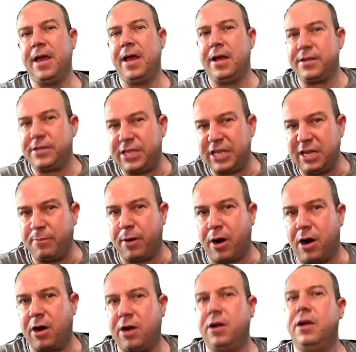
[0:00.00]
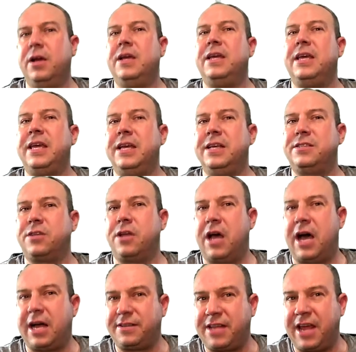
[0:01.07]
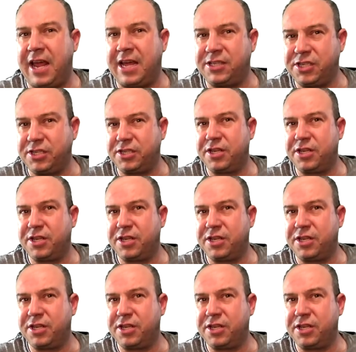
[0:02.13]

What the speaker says: T bar is tangent